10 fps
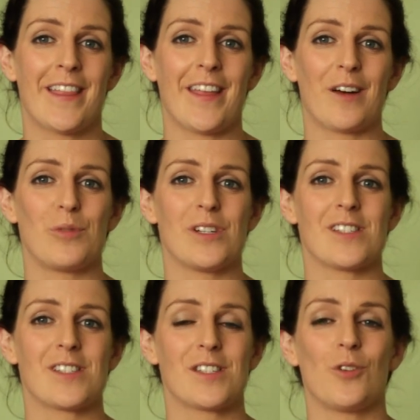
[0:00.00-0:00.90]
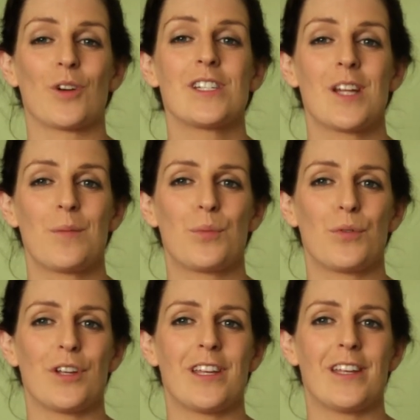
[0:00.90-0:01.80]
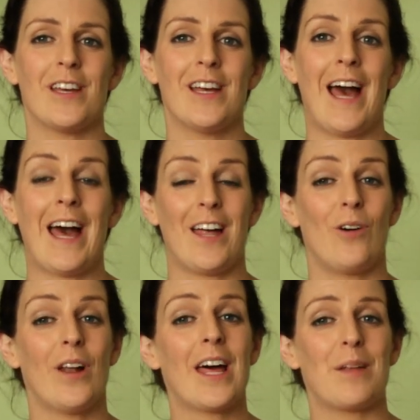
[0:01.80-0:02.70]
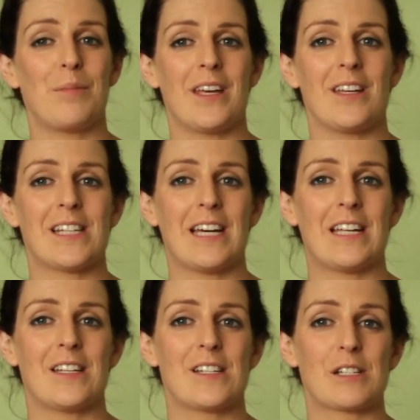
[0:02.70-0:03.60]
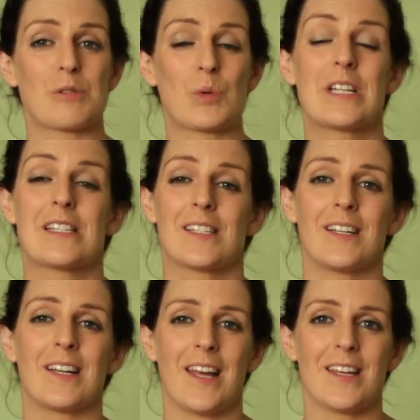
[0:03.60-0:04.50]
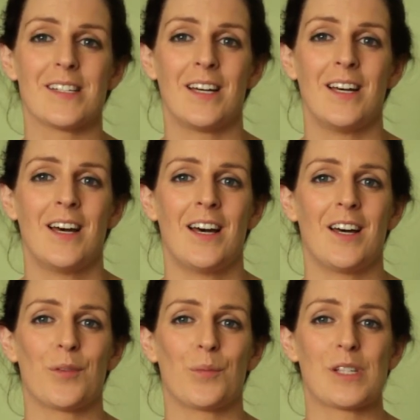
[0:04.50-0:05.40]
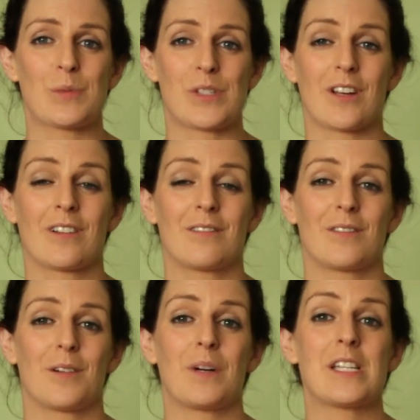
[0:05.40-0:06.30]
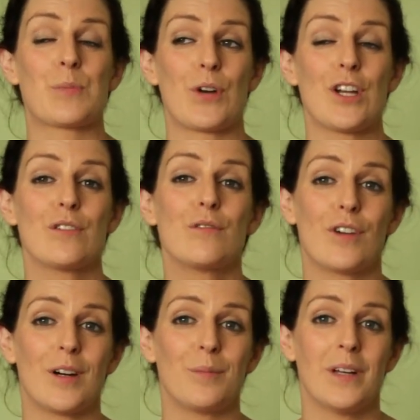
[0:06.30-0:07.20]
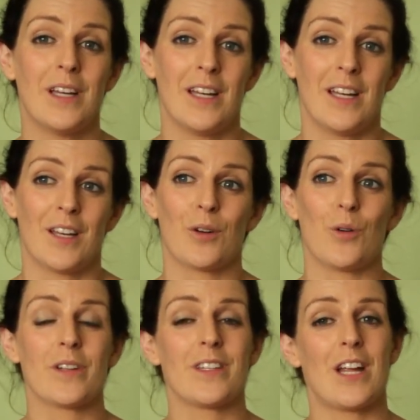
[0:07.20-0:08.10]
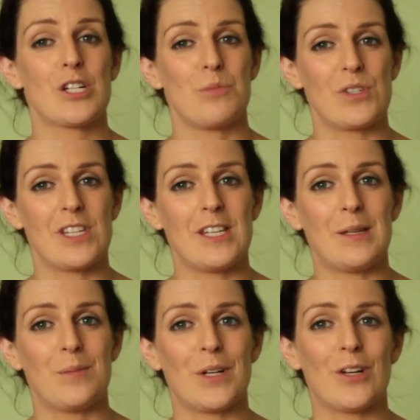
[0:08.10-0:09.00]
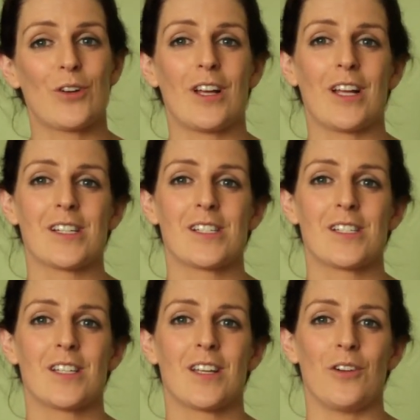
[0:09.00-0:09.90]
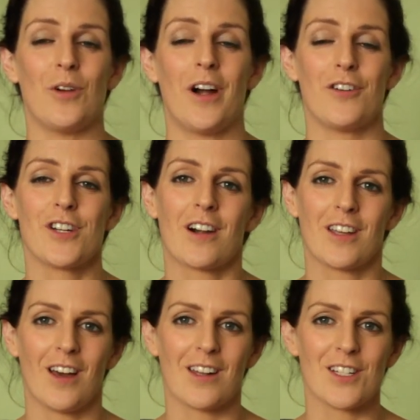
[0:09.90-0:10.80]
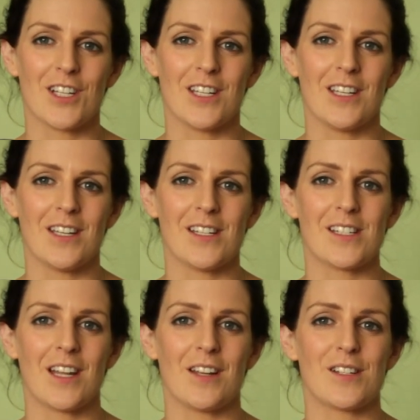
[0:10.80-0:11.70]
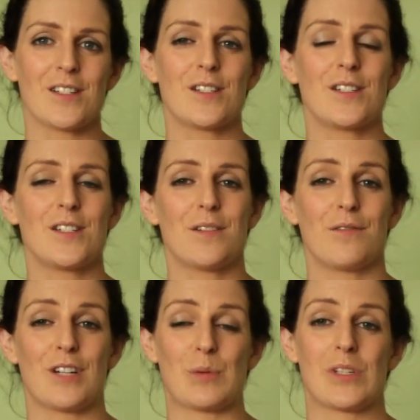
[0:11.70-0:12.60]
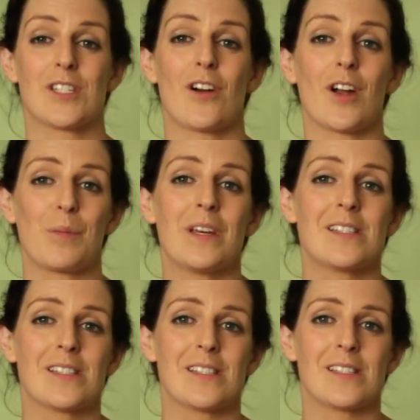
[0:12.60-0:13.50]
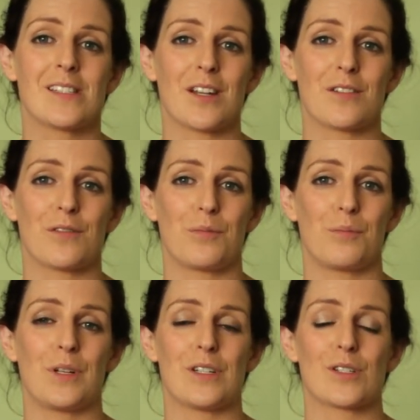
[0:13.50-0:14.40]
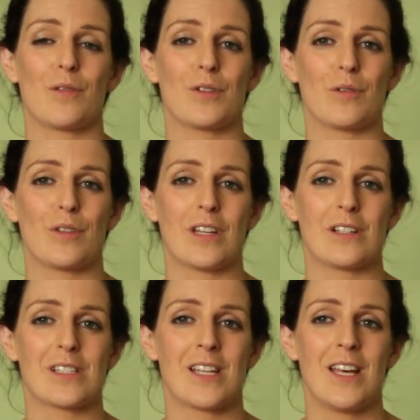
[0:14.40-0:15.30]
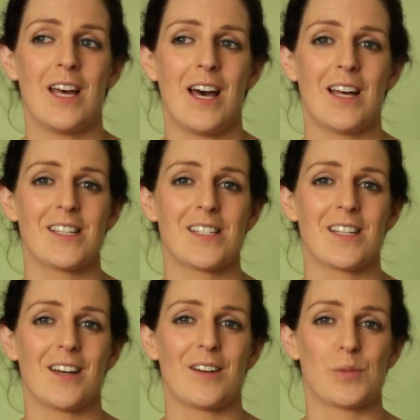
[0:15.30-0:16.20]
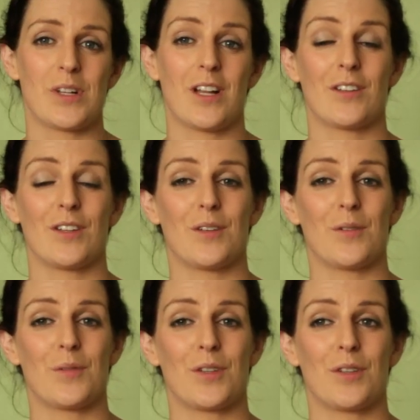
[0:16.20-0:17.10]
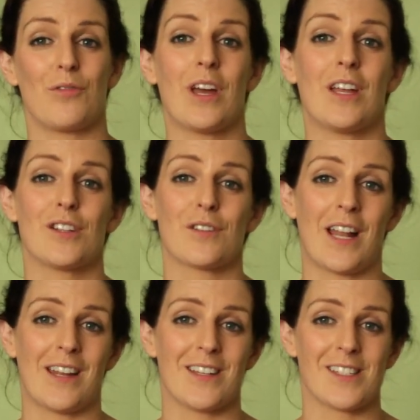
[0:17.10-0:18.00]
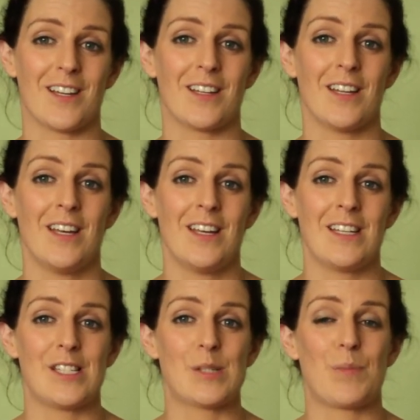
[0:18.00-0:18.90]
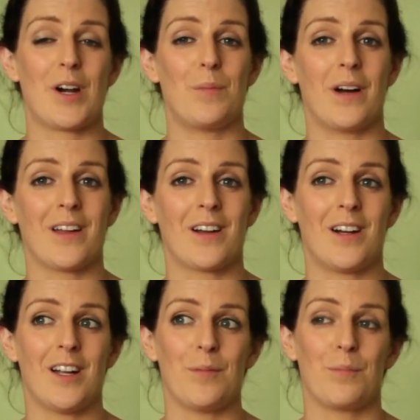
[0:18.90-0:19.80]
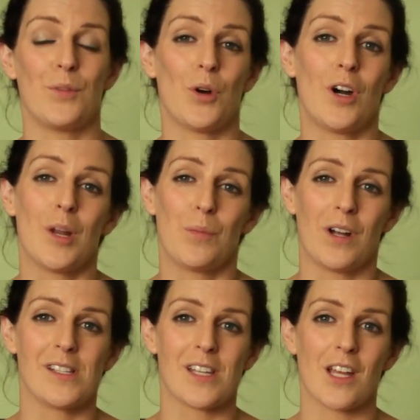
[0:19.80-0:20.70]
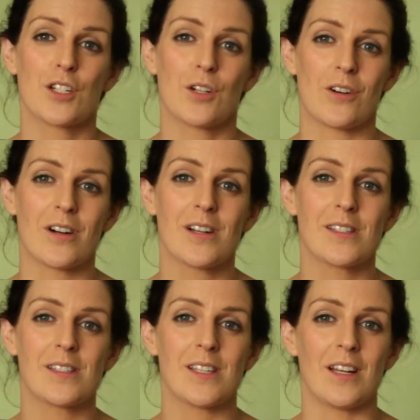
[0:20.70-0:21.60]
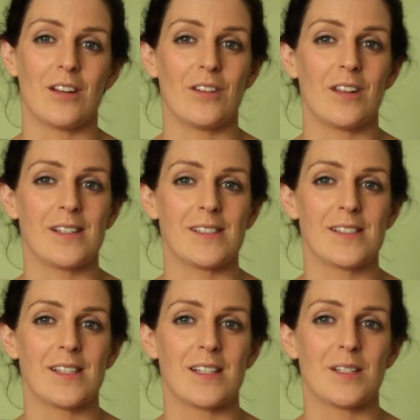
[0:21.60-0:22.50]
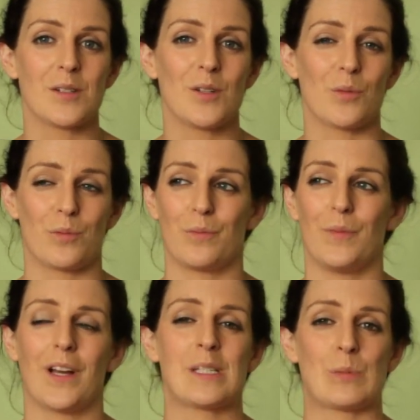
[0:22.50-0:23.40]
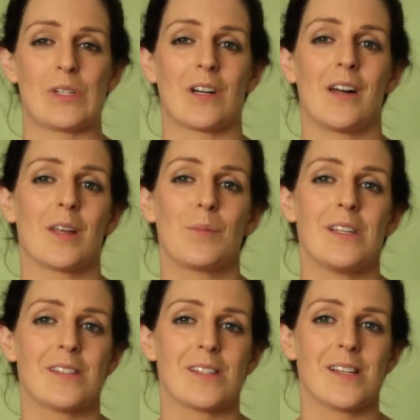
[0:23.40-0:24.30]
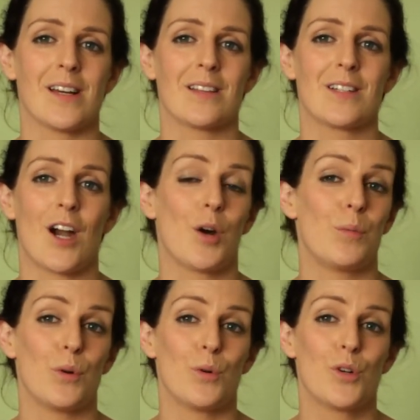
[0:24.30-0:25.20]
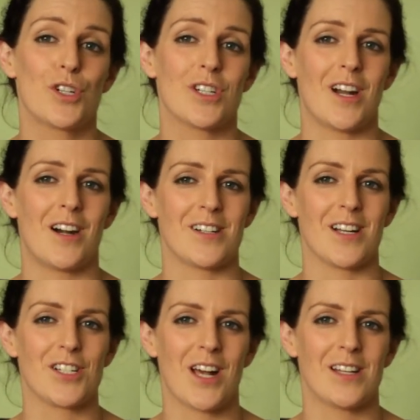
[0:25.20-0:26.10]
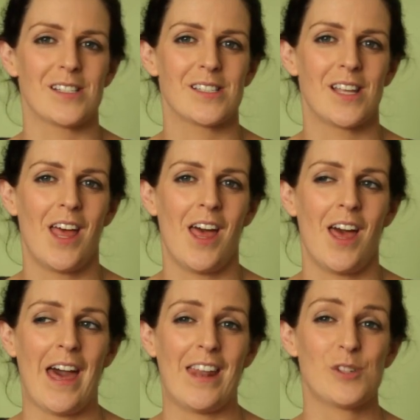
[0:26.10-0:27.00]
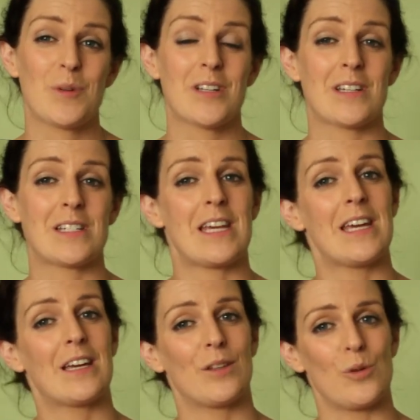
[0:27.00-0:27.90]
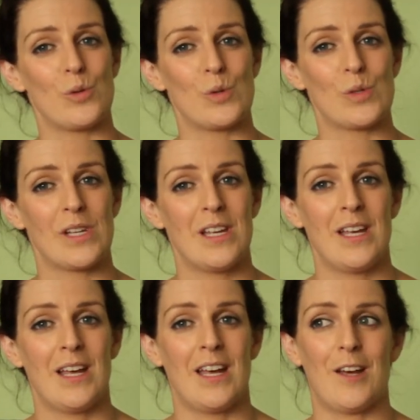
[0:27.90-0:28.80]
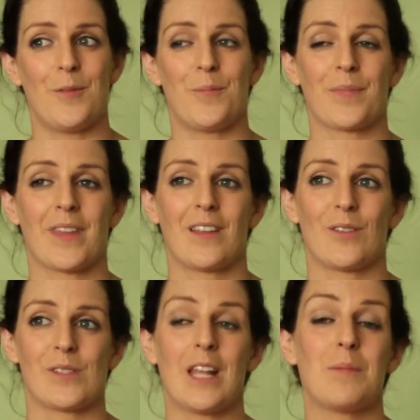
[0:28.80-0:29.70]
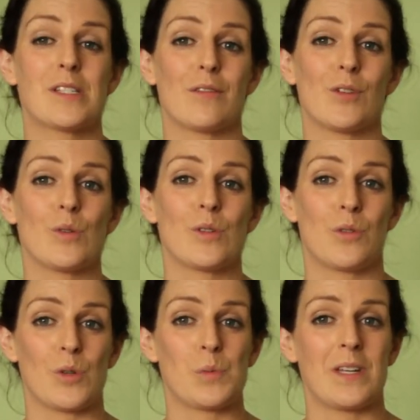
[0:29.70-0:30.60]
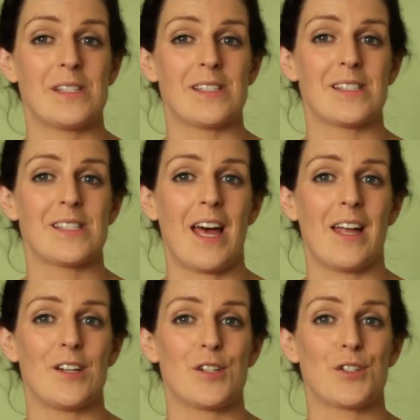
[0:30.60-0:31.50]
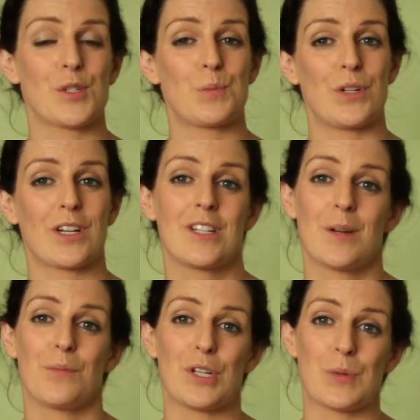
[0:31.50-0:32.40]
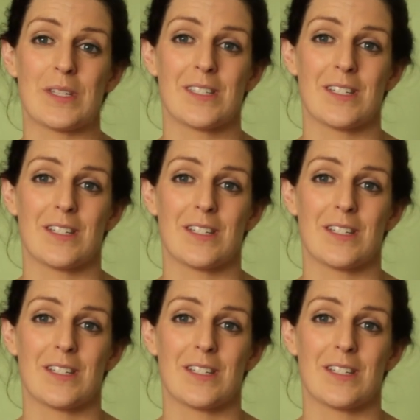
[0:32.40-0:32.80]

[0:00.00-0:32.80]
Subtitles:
that was, you know, contemporary, all handmade, and it was quite design led. I suppose I got my inspiration from going to the National Museum and looking at, you know, Irish archaeology and different, I suppose, historic pieces that have been discovered over the years. And I suppose a lot of the range of Claddagh Design is inspired by you know, early Bronze Age torques and lunulas, and, you know, like, I suppose, iconic pieces like Tara Brooch and Ardagh Chalice. I just wanted to take those elements of those pieces and just put a contemporary twist